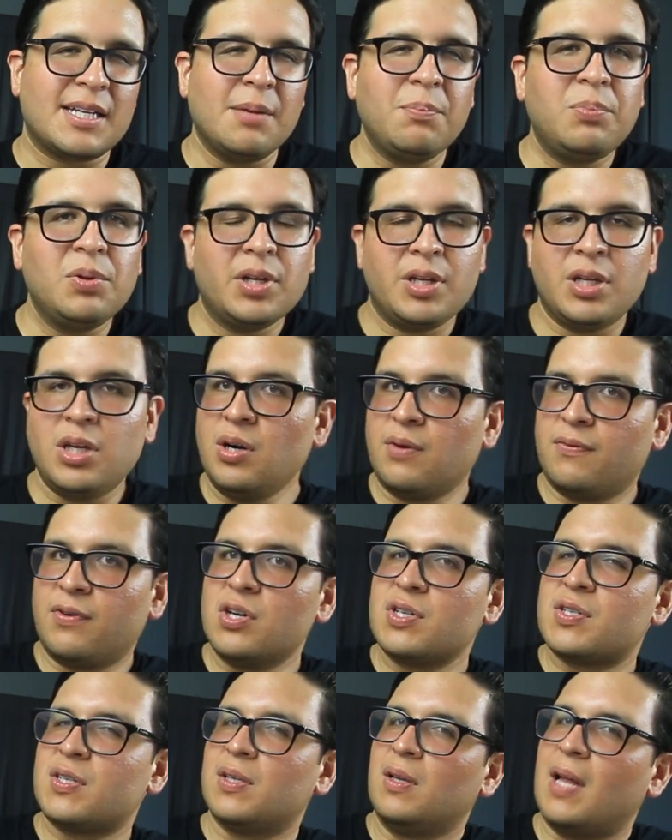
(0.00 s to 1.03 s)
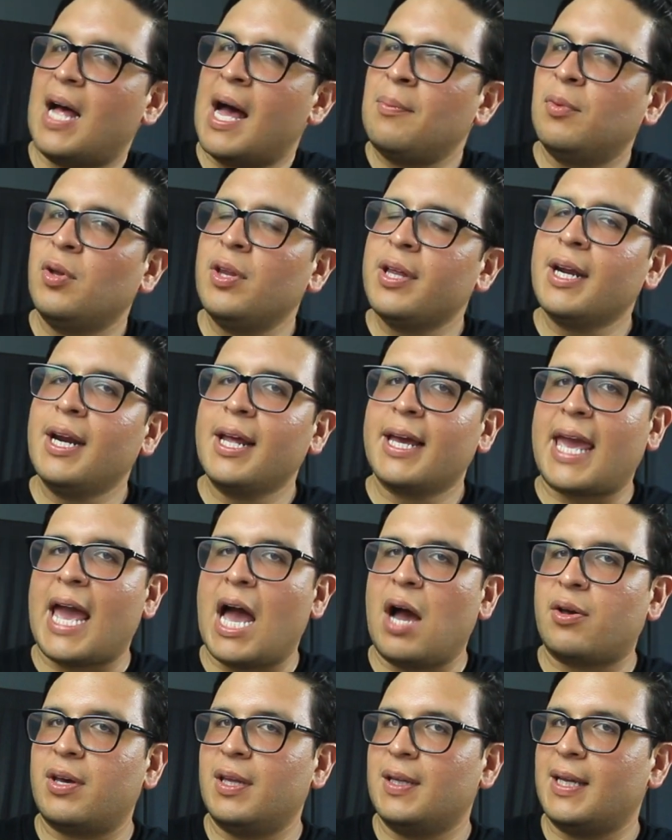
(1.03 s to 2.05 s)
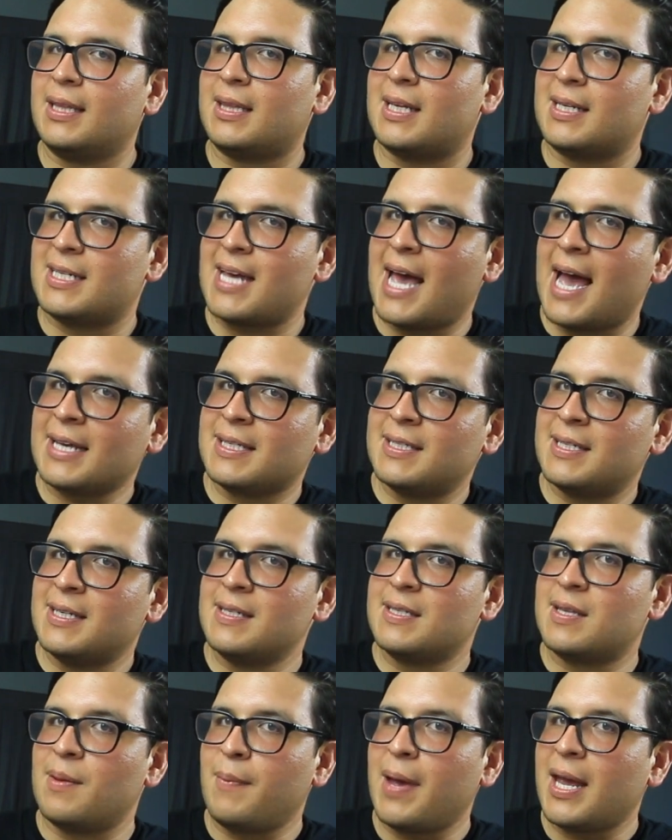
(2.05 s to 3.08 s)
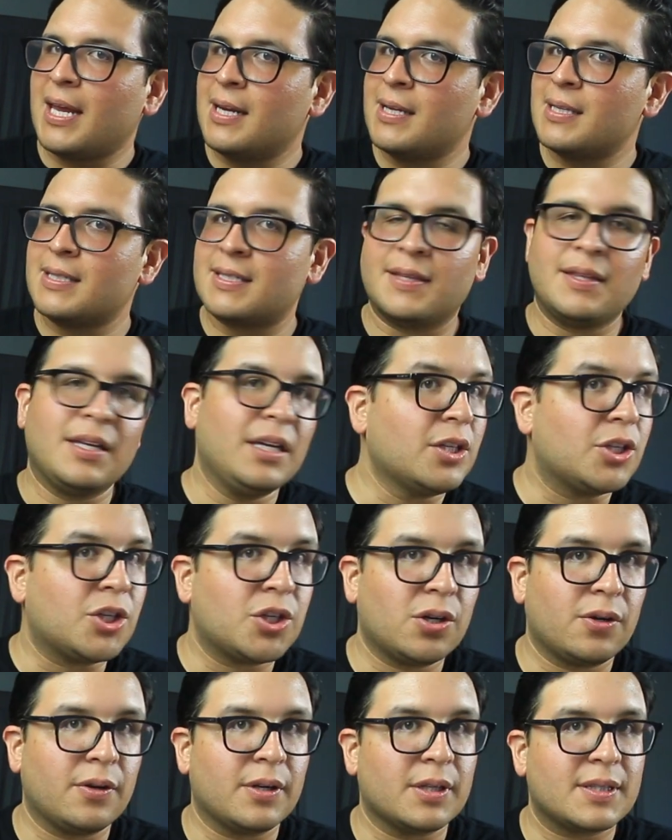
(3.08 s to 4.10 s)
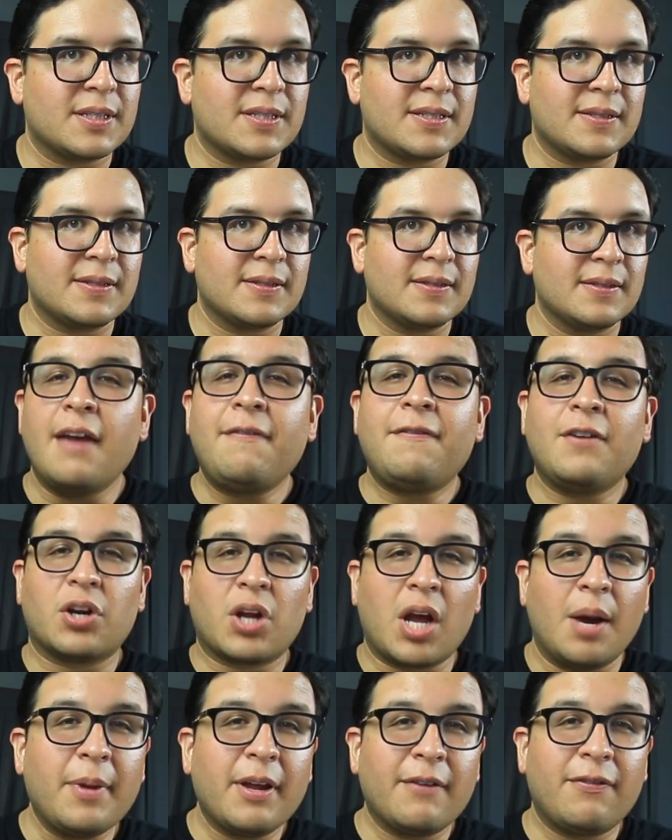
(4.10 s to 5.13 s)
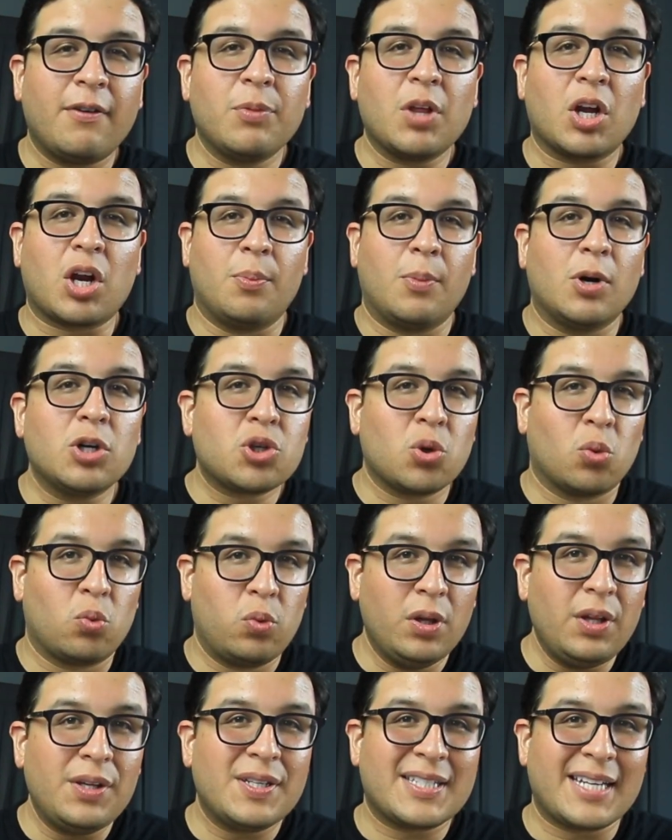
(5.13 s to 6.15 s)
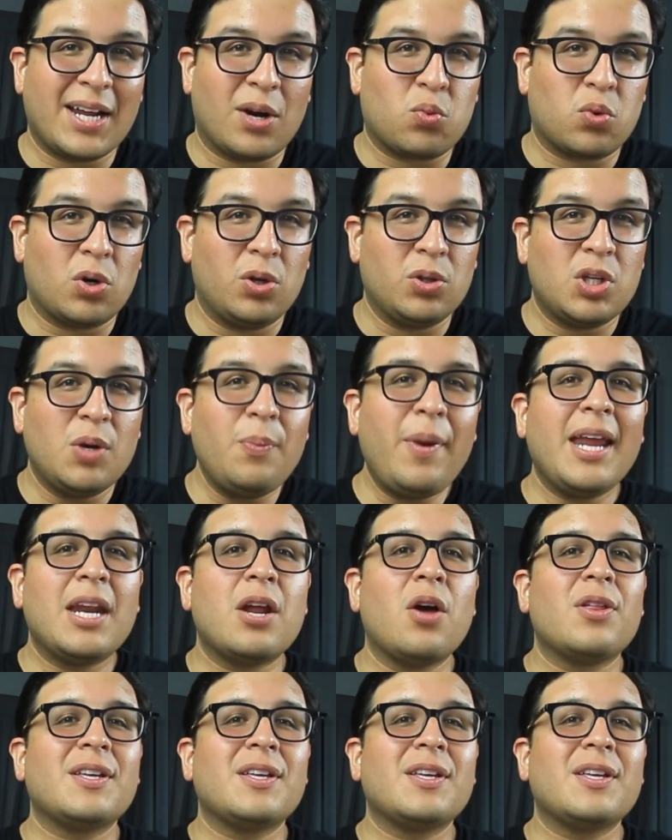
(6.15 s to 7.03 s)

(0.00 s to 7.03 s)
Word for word: simple and universal, I'm only gonna calculate the taxes, the maintenance, and the insurance. If you're coming from the commercial real estate world, you may know